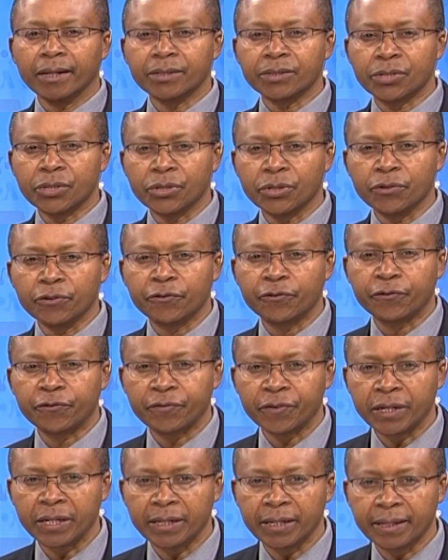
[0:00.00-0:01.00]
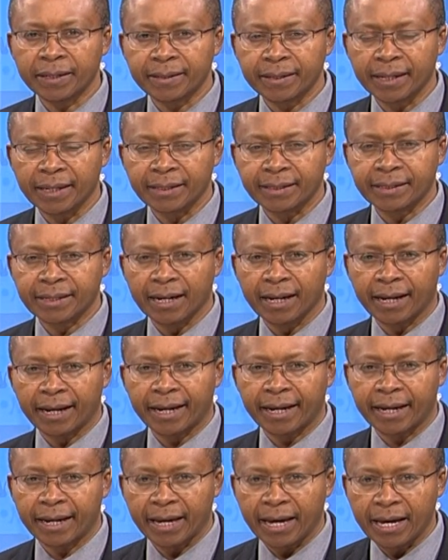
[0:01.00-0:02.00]
Do you fear that
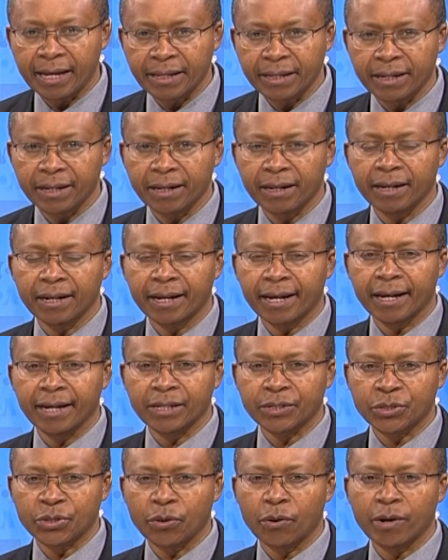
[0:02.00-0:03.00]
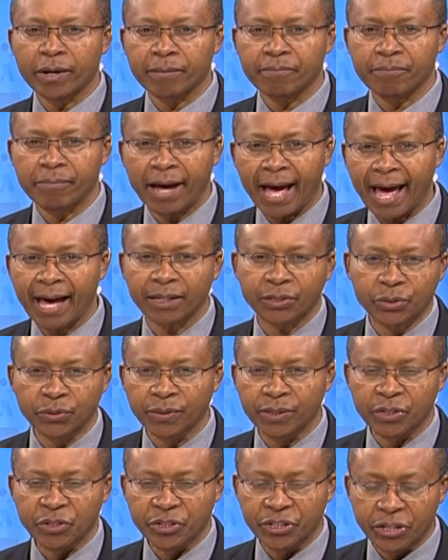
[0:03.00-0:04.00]
Kenya is going back to
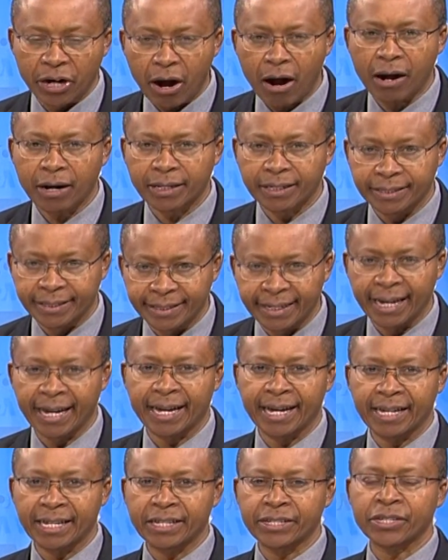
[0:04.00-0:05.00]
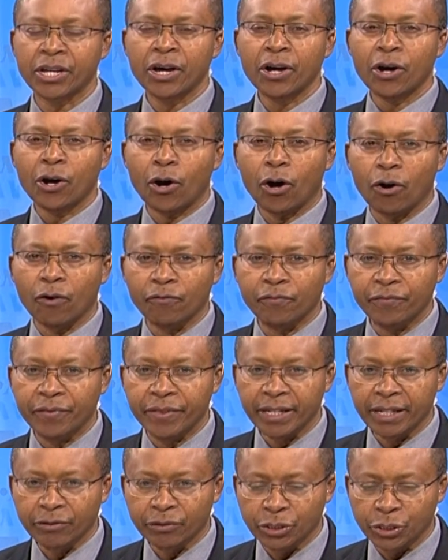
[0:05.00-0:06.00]
the dark days of
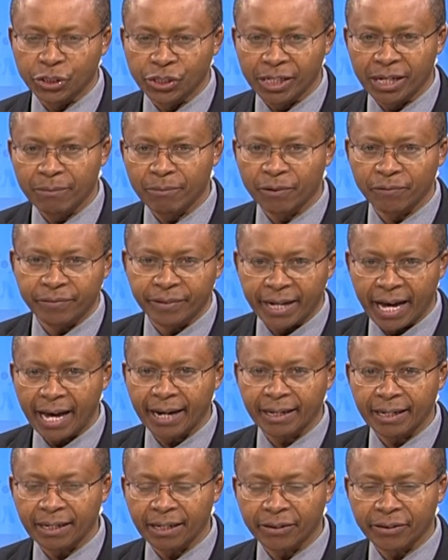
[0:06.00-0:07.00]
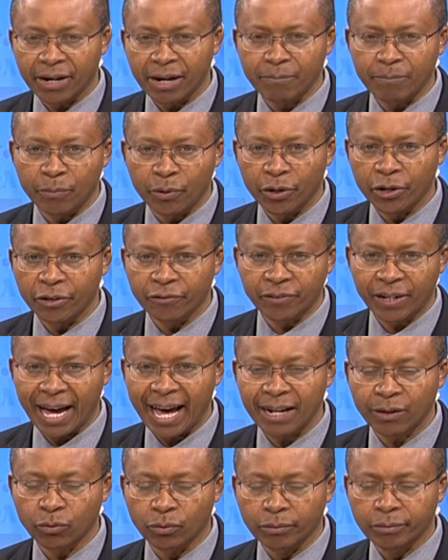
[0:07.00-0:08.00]
the regime of Daniel Arap Moi of
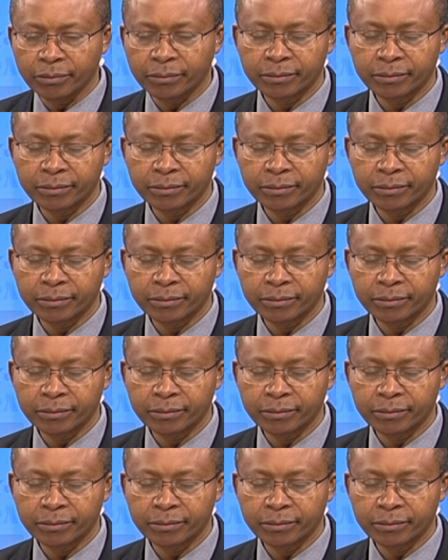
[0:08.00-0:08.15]
Kanu?